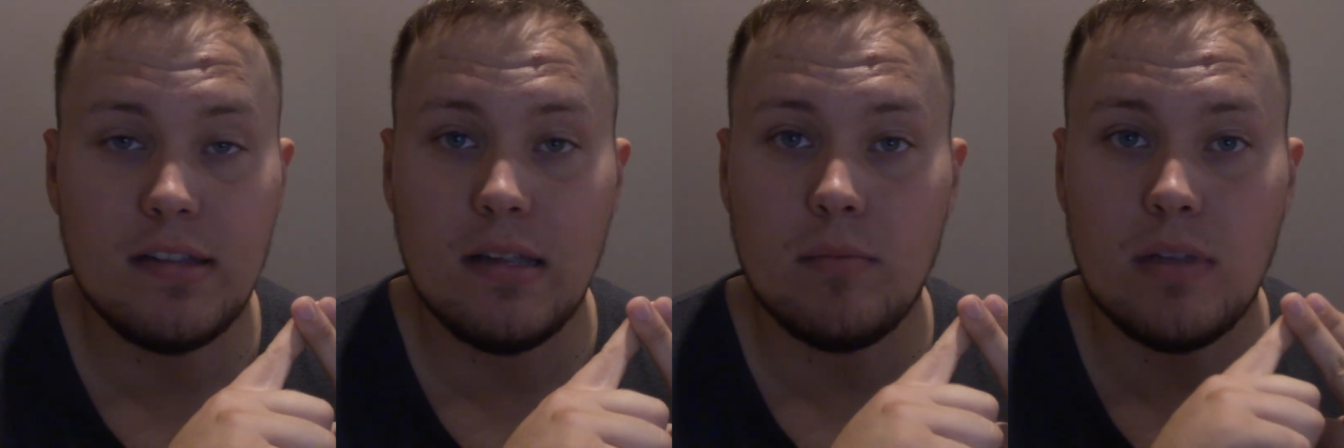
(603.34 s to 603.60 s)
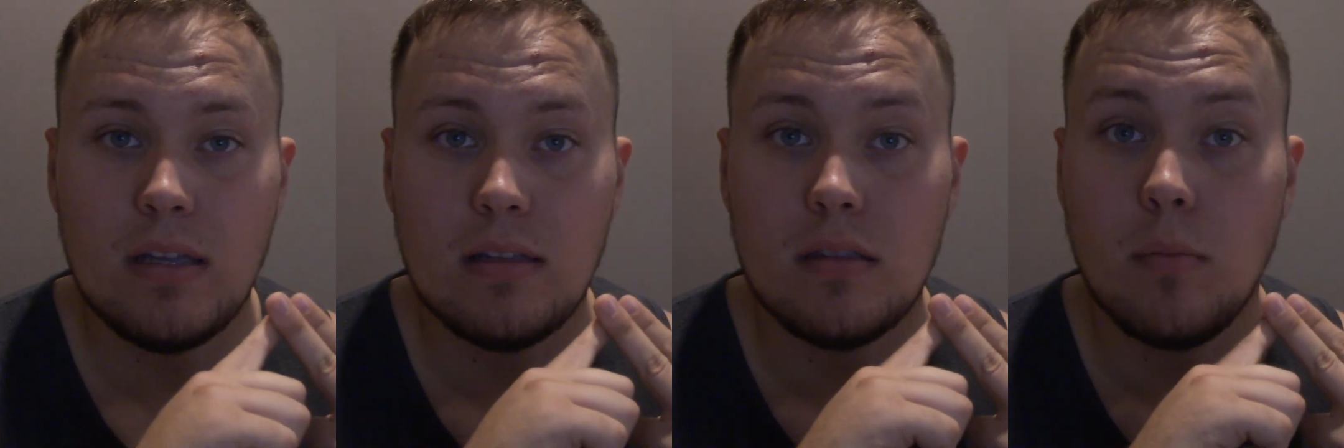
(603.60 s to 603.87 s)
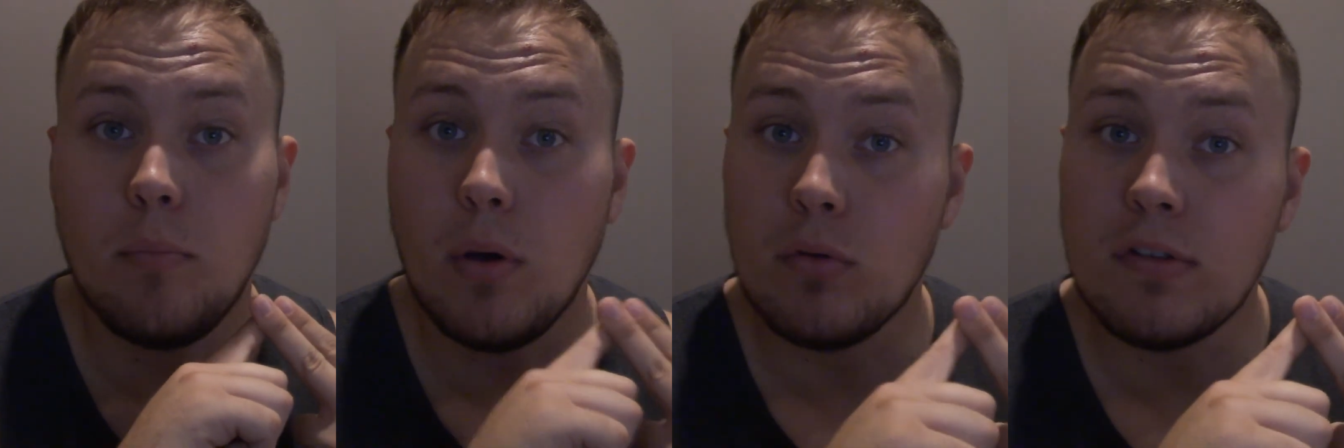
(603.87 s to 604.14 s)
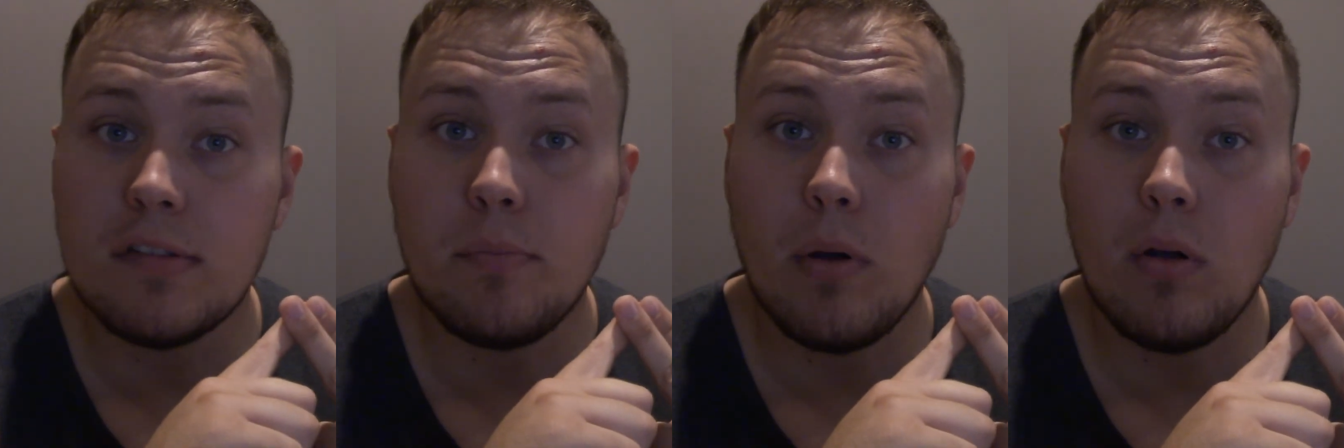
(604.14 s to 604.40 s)
team to get the
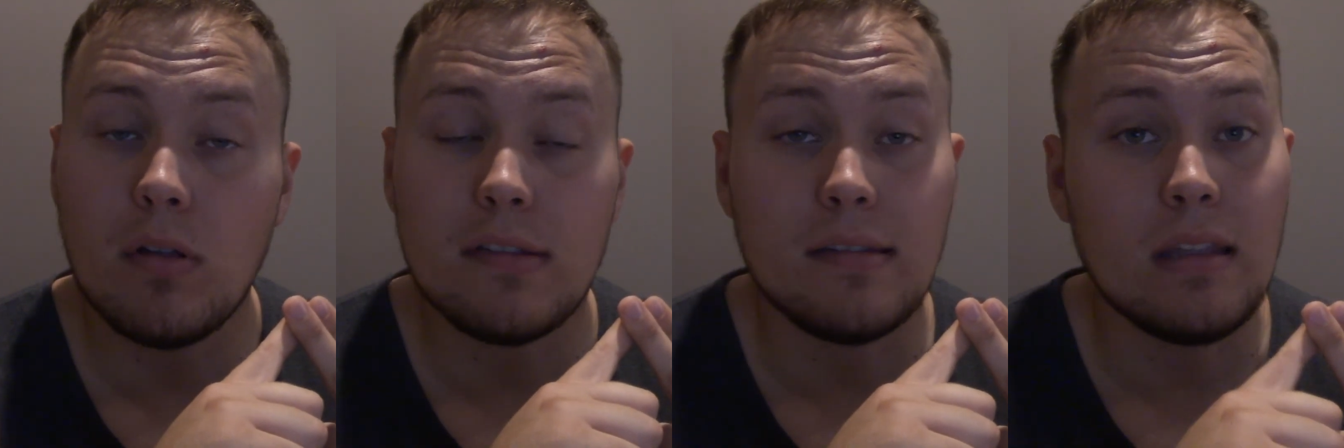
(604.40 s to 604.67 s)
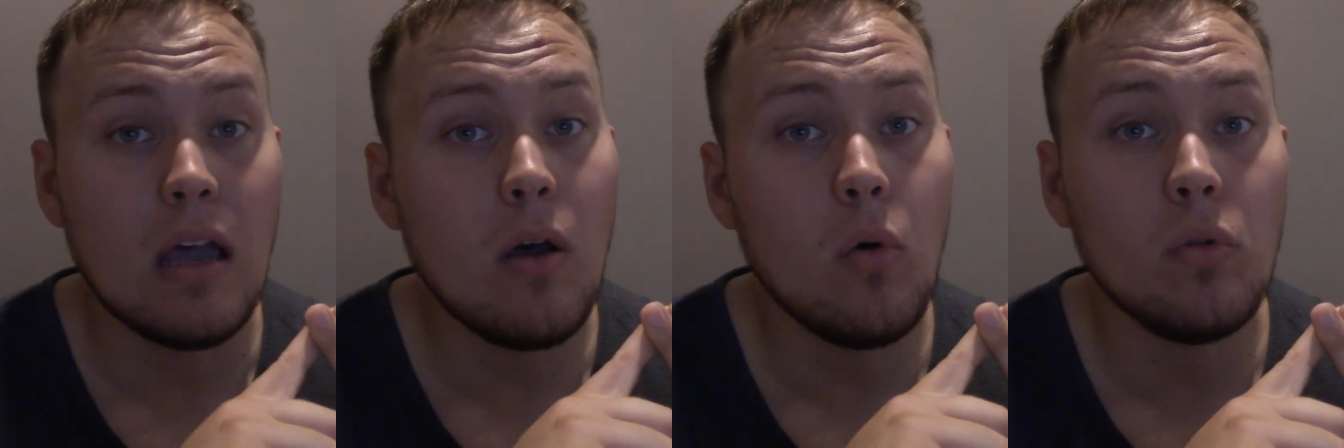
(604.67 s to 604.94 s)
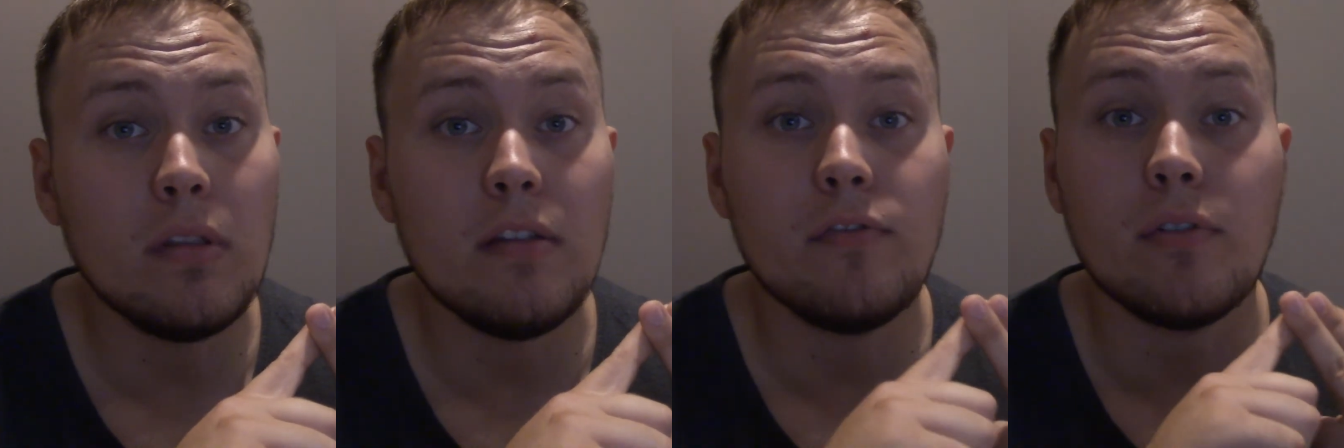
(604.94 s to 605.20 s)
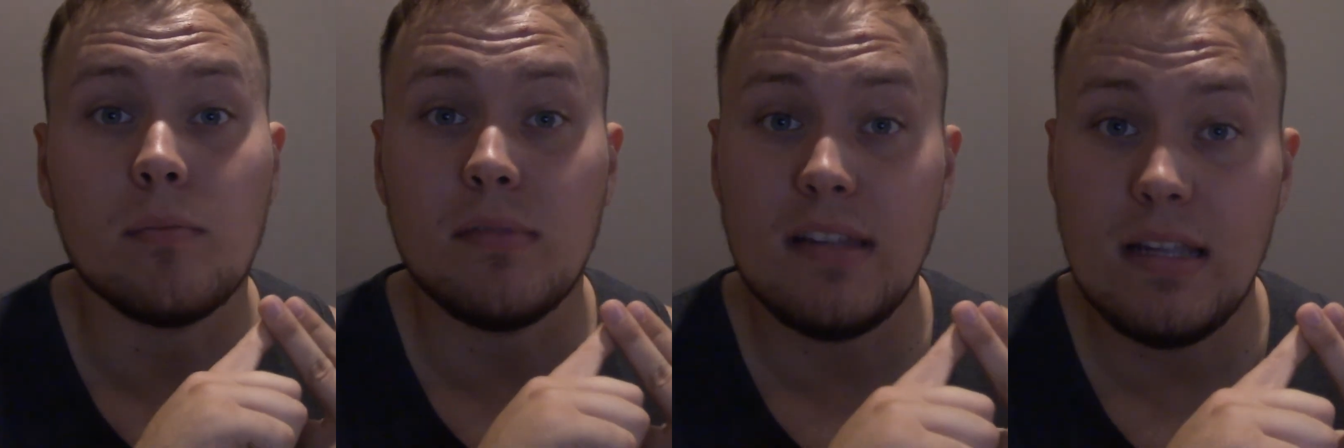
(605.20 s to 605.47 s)
bonus balls, not only
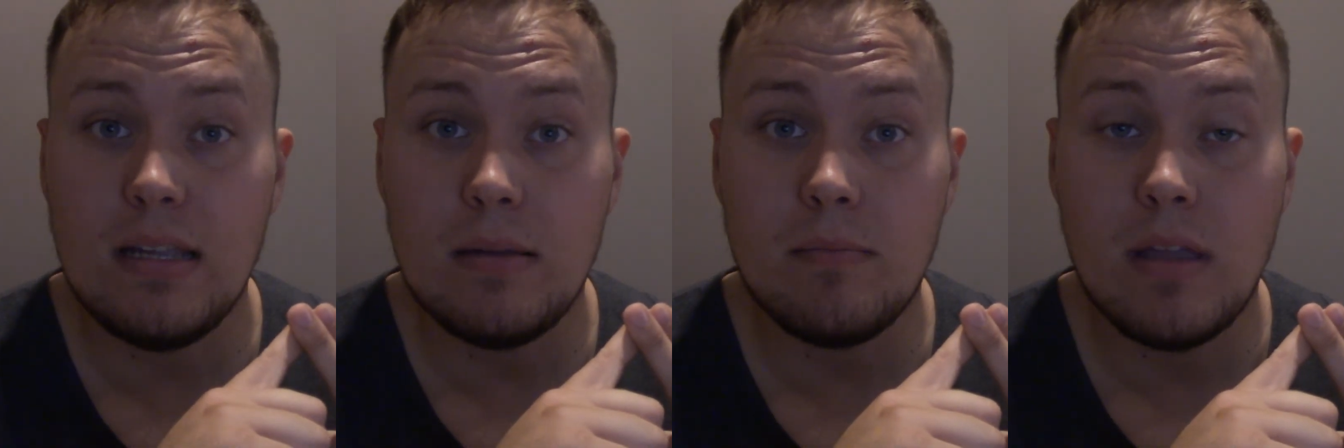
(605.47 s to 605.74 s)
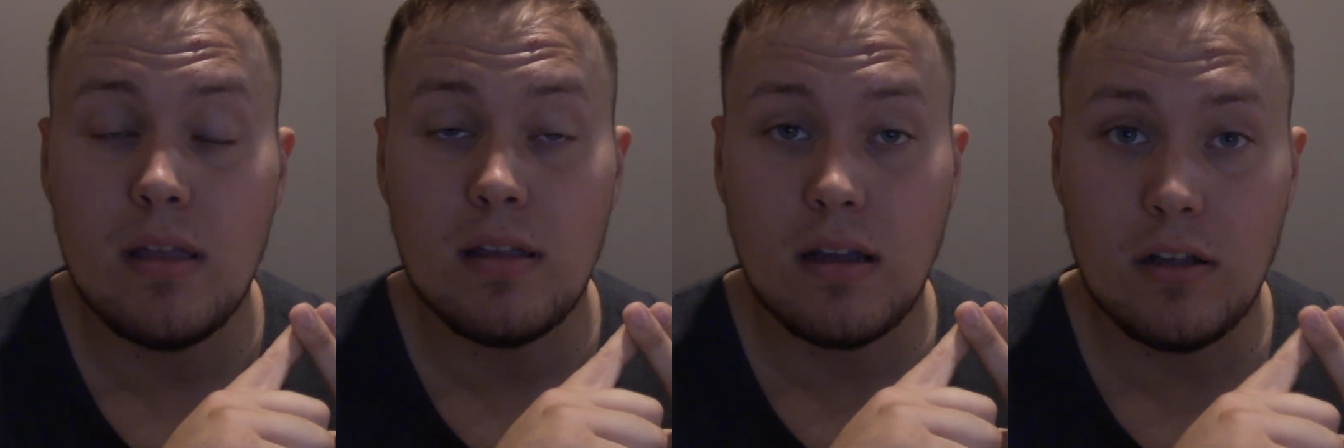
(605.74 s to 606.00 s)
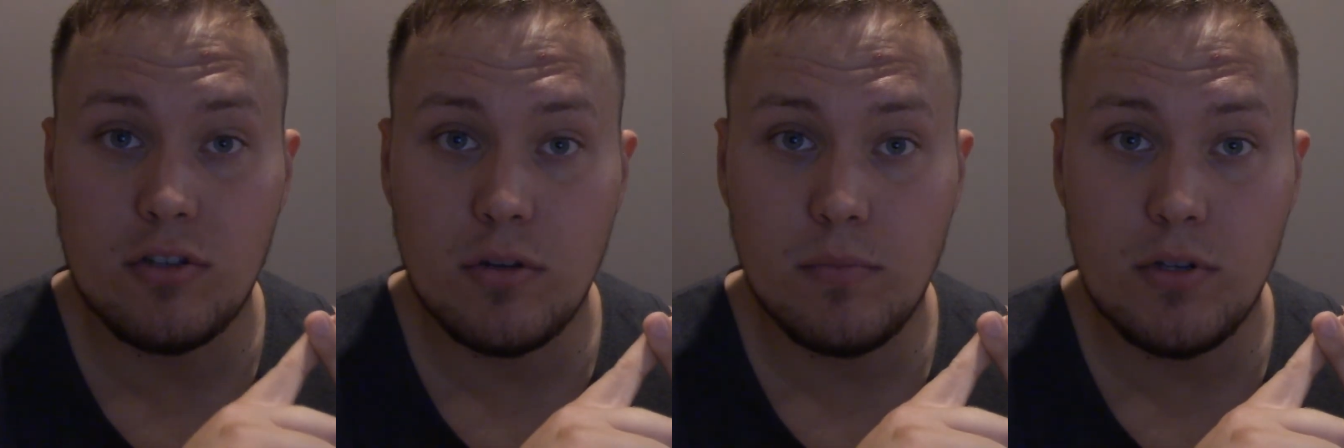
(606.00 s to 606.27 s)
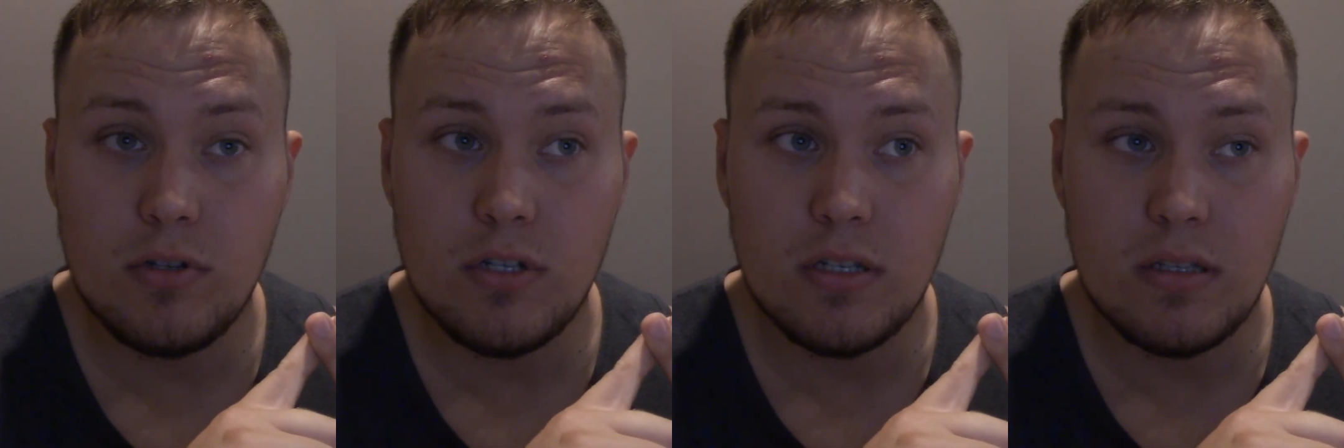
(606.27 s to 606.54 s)
from team
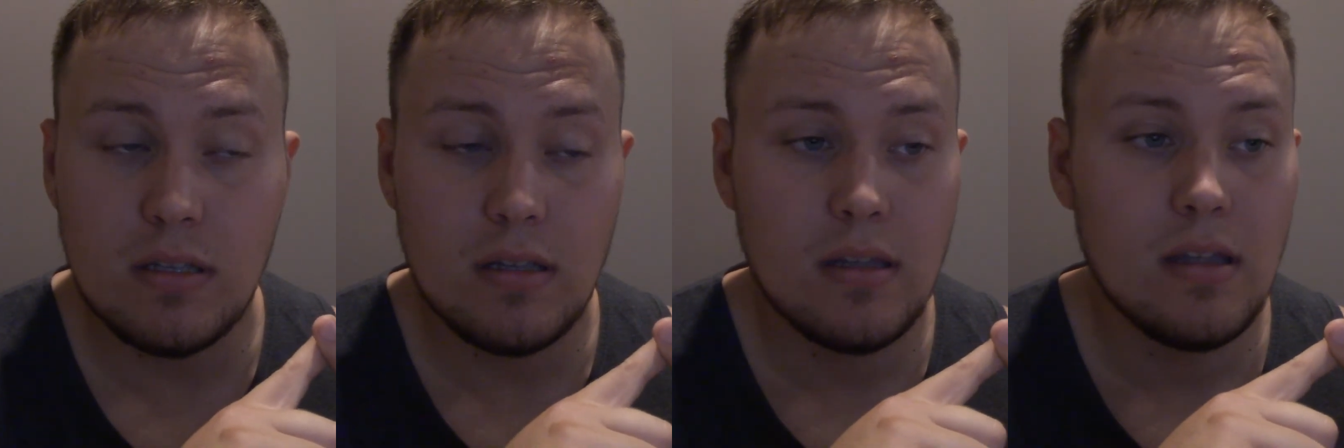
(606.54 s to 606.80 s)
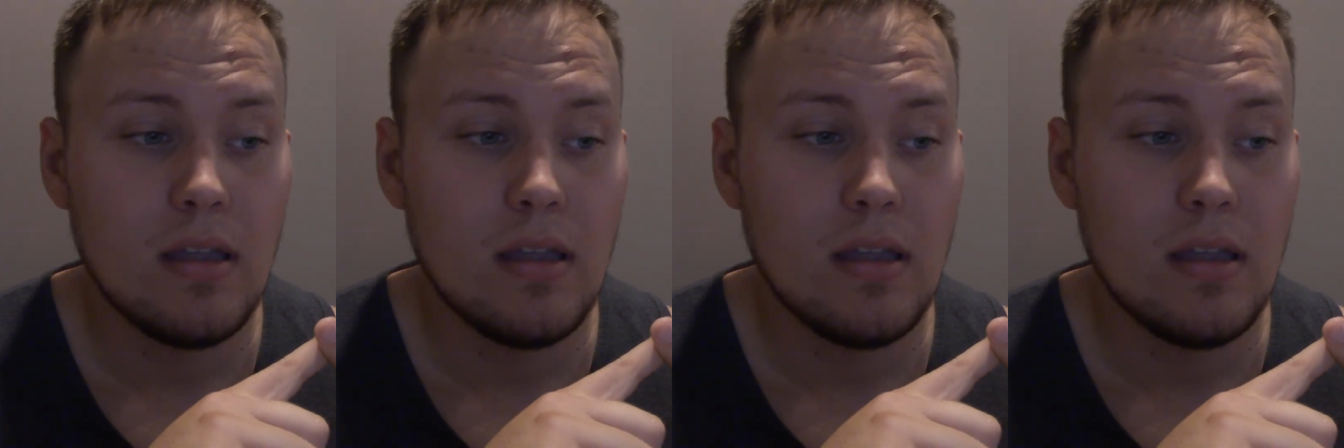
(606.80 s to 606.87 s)
contribution,